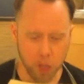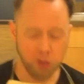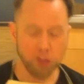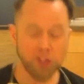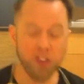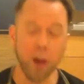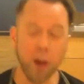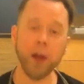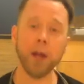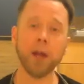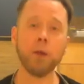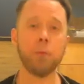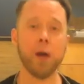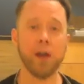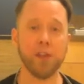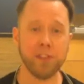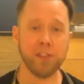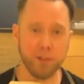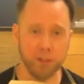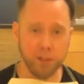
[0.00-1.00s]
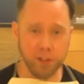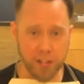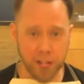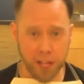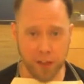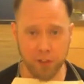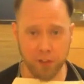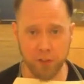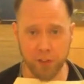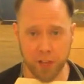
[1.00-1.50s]
sharing my
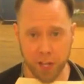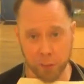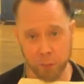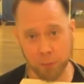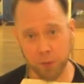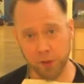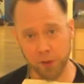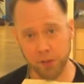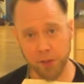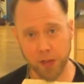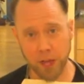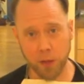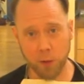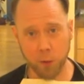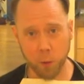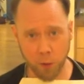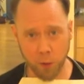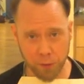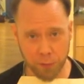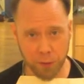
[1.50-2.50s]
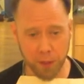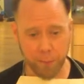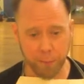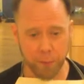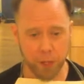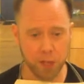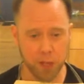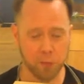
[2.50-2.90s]
17th vegan birthday with me.